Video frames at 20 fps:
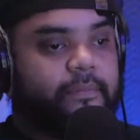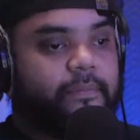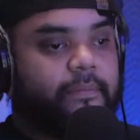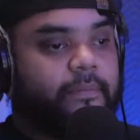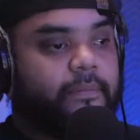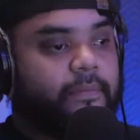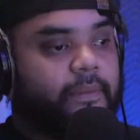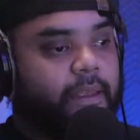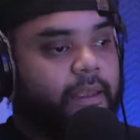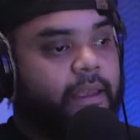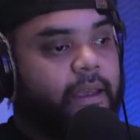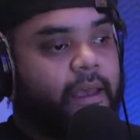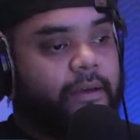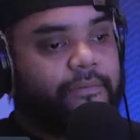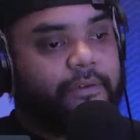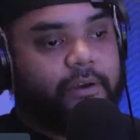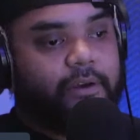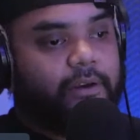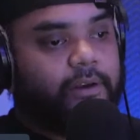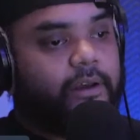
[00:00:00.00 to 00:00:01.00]
they
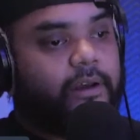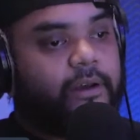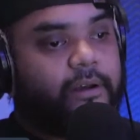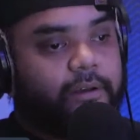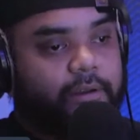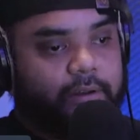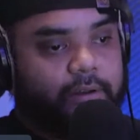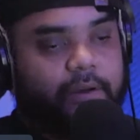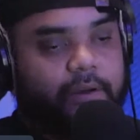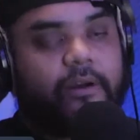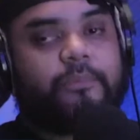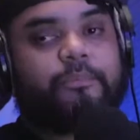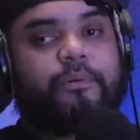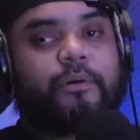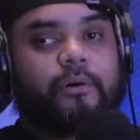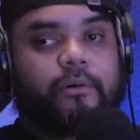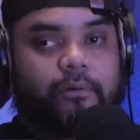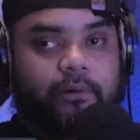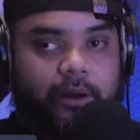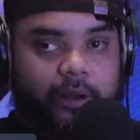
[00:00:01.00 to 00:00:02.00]
have a good
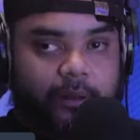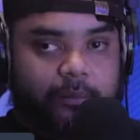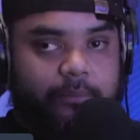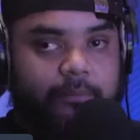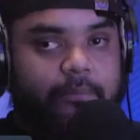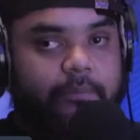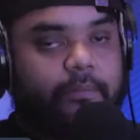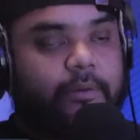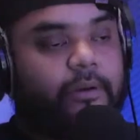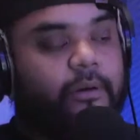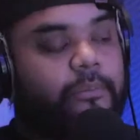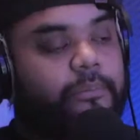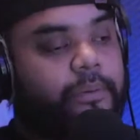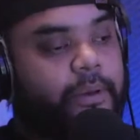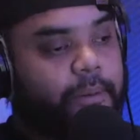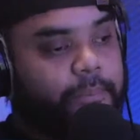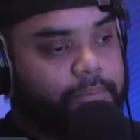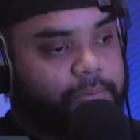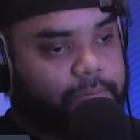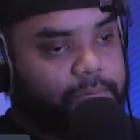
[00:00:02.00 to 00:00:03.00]
program, good
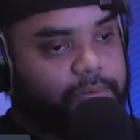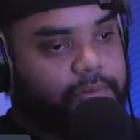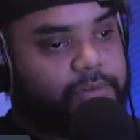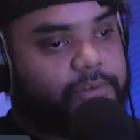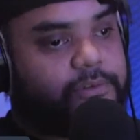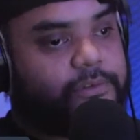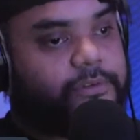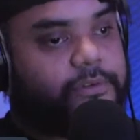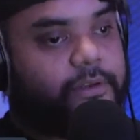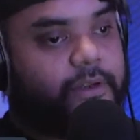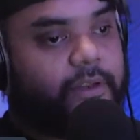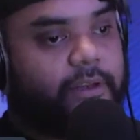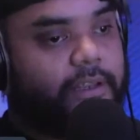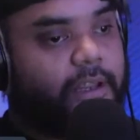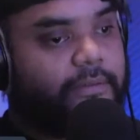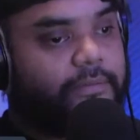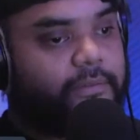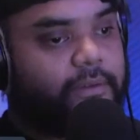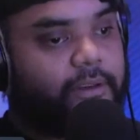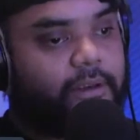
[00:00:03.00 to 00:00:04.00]
peoples. I
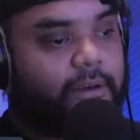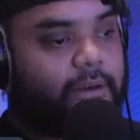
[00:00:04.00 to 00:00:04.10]
definitely